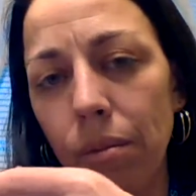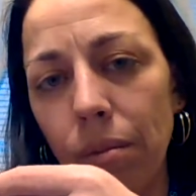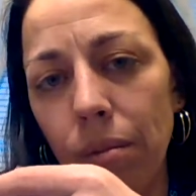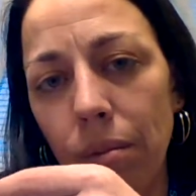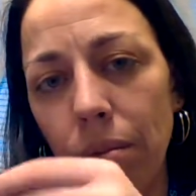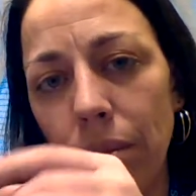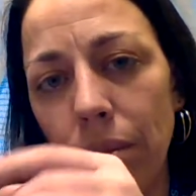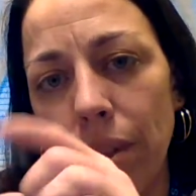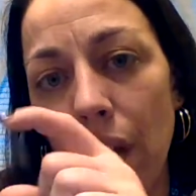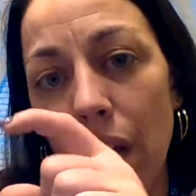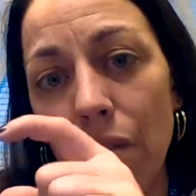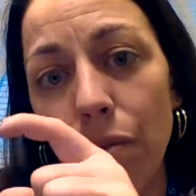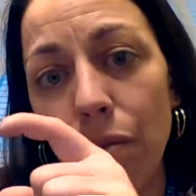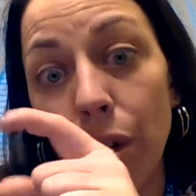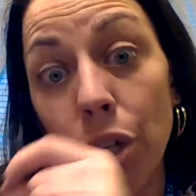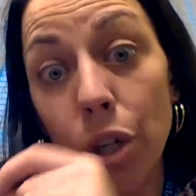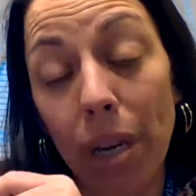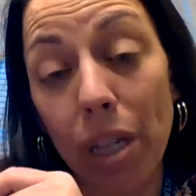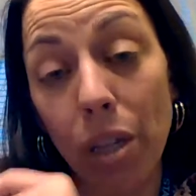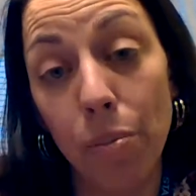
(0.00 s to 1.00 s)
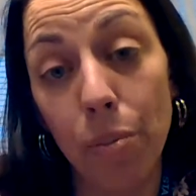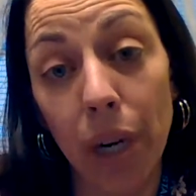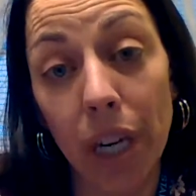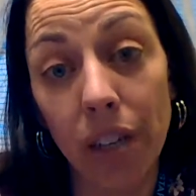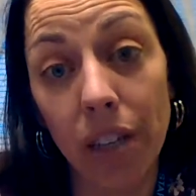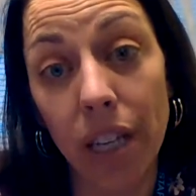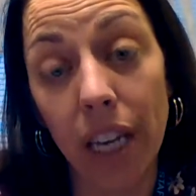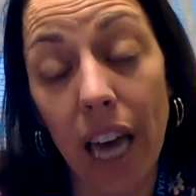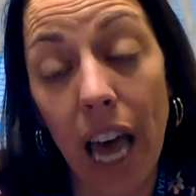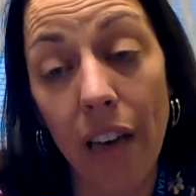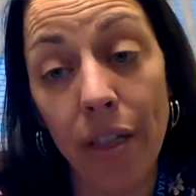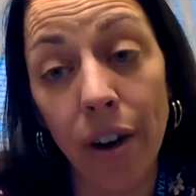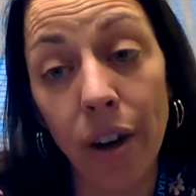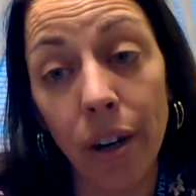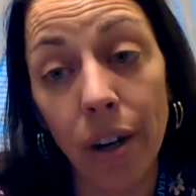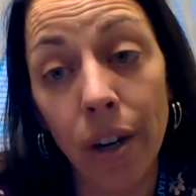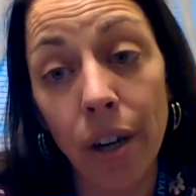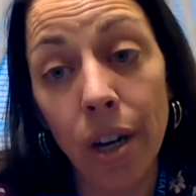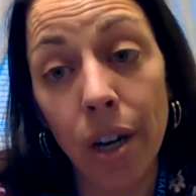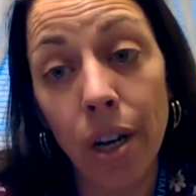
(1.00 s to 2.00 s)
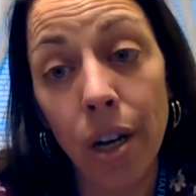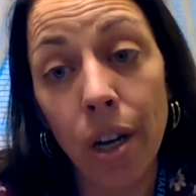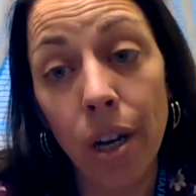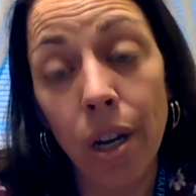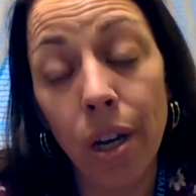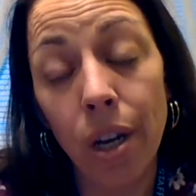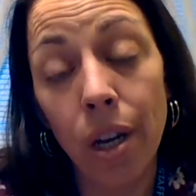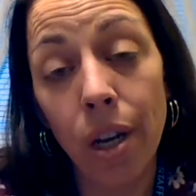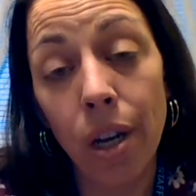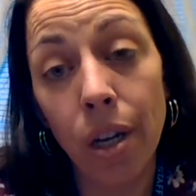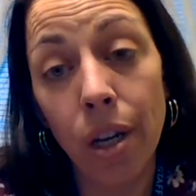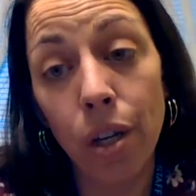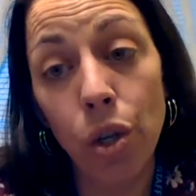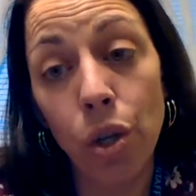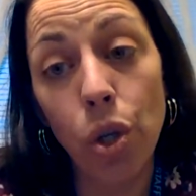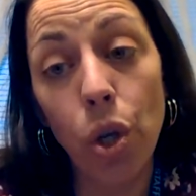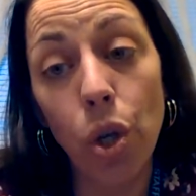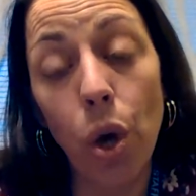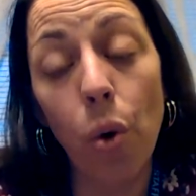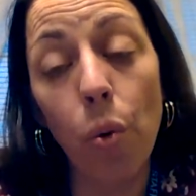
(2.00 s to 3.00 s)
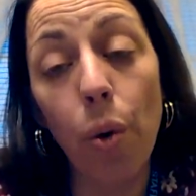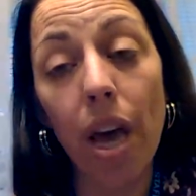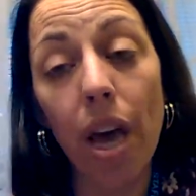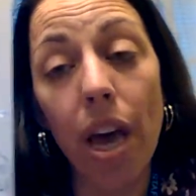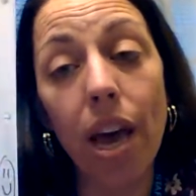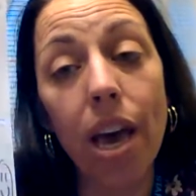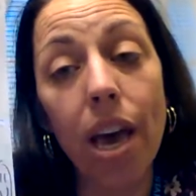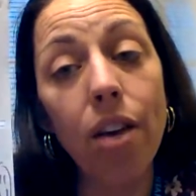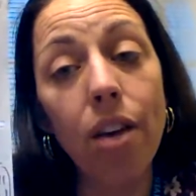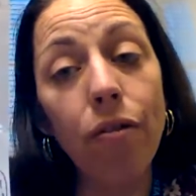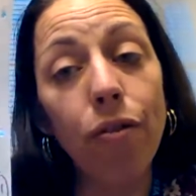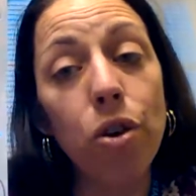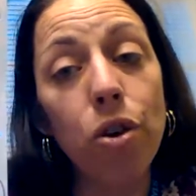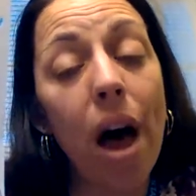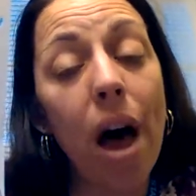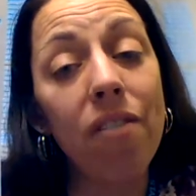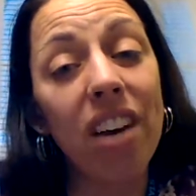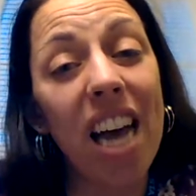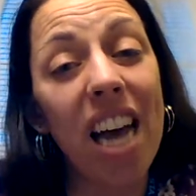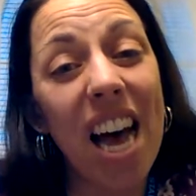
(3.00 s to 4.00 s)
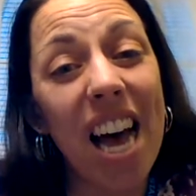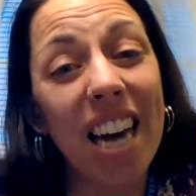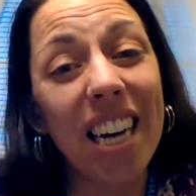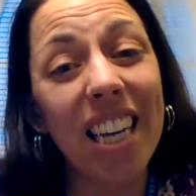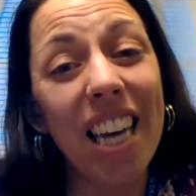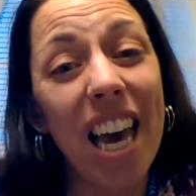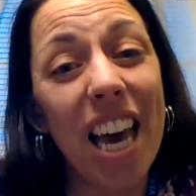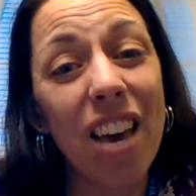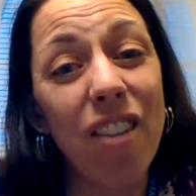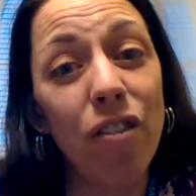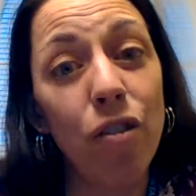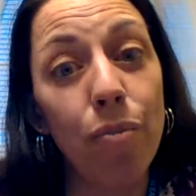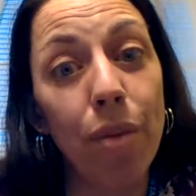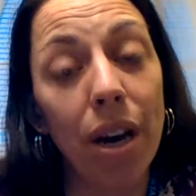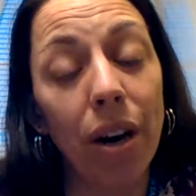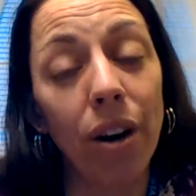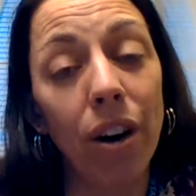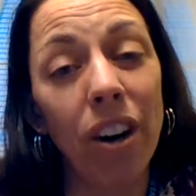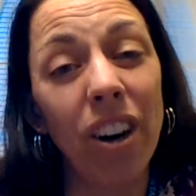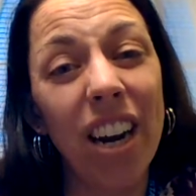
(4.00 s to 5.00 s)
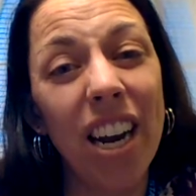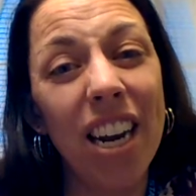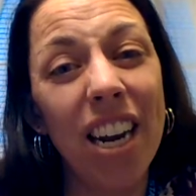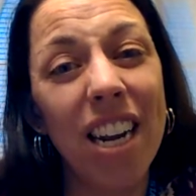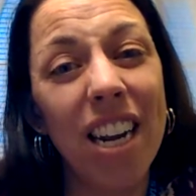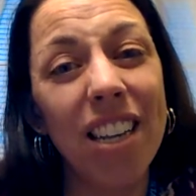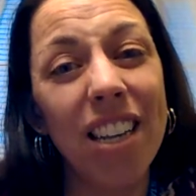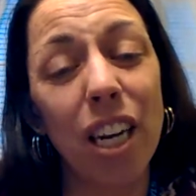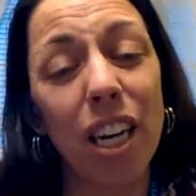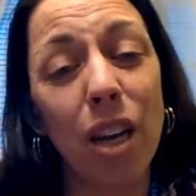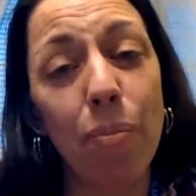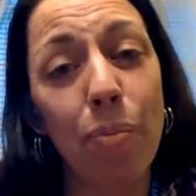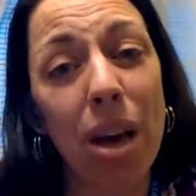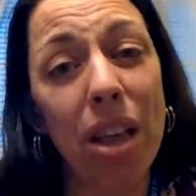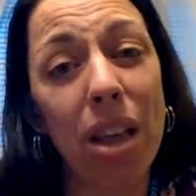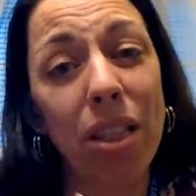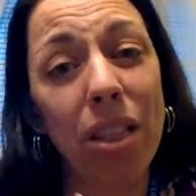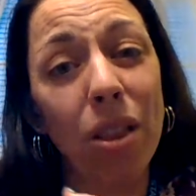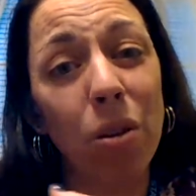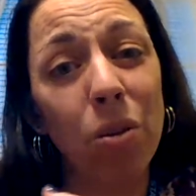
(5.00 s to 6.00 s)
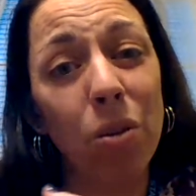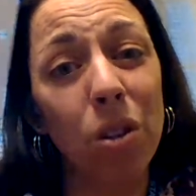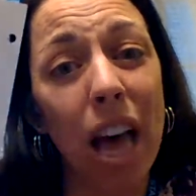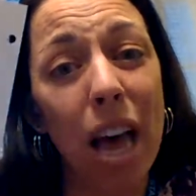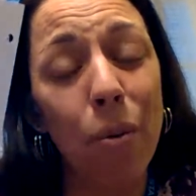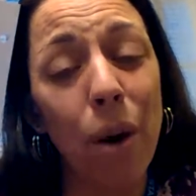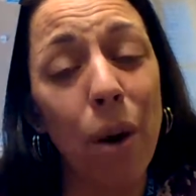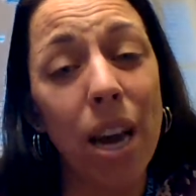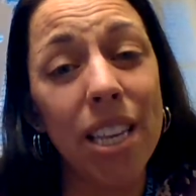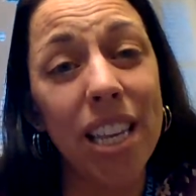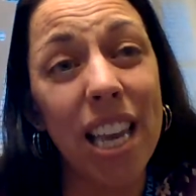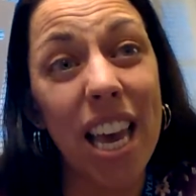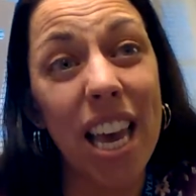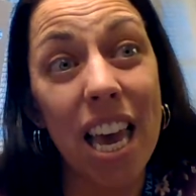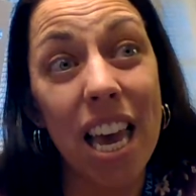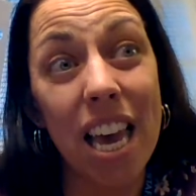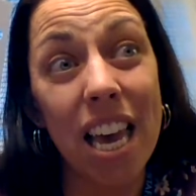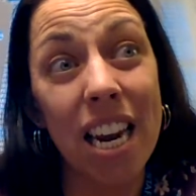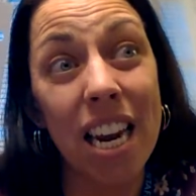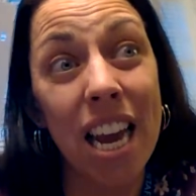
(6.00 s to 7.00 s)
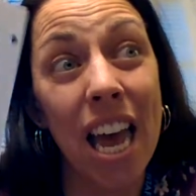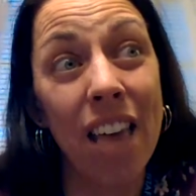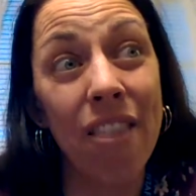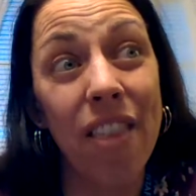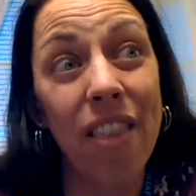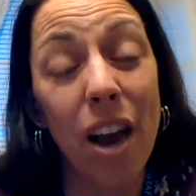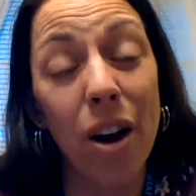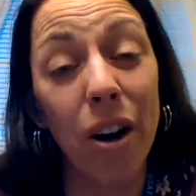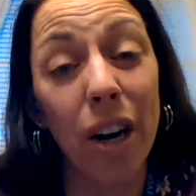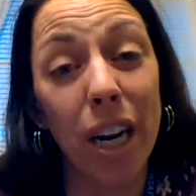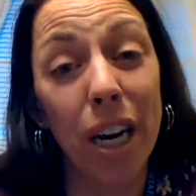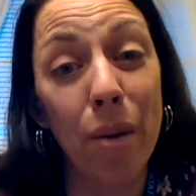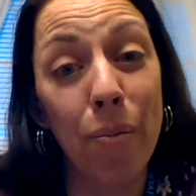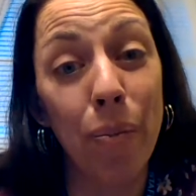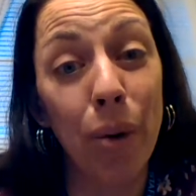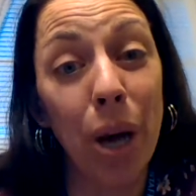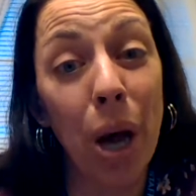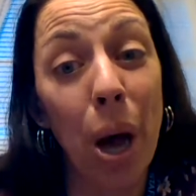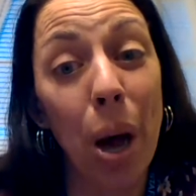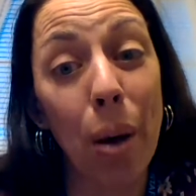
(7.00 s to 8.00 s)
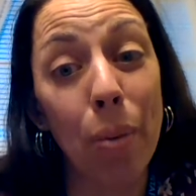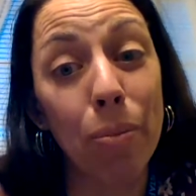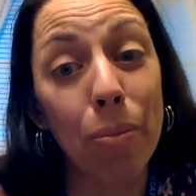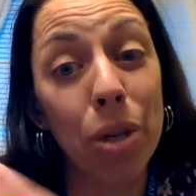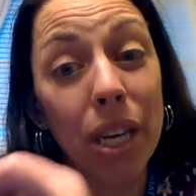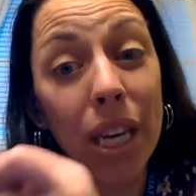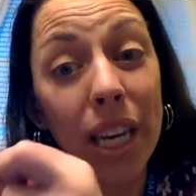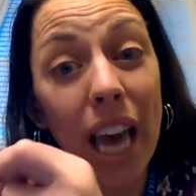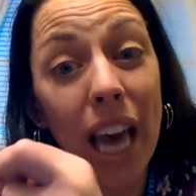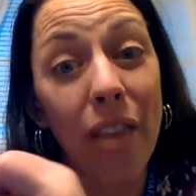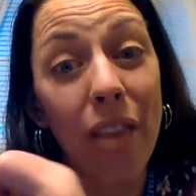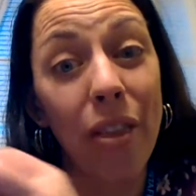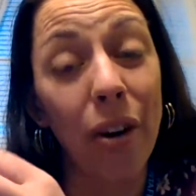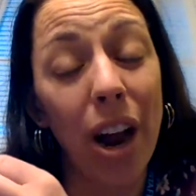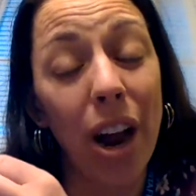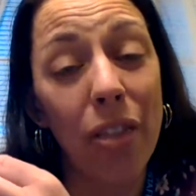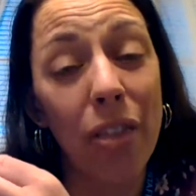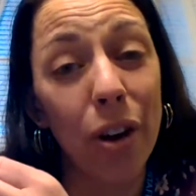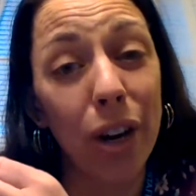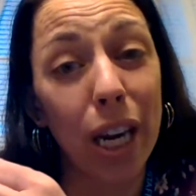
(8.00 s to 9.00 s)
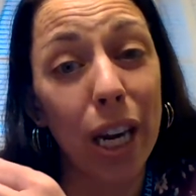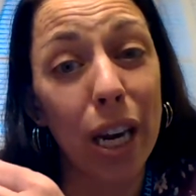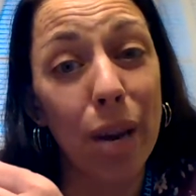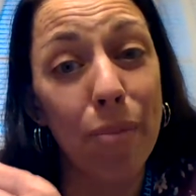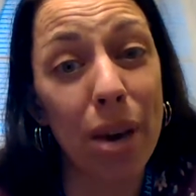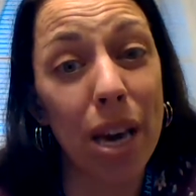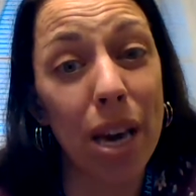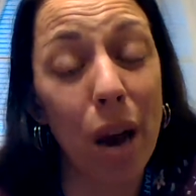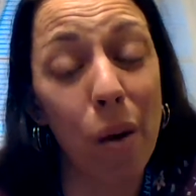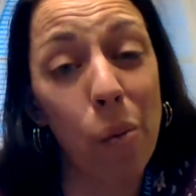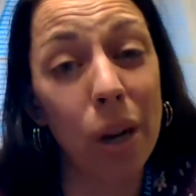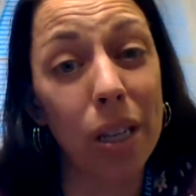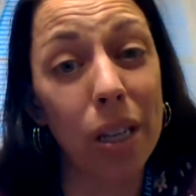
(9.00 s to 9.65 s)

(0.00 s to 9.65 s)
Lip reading: Converge means brings together. So if you have a concave mirror, it is going to bend those light rays in, and they are going to come together, and they're going to meet at one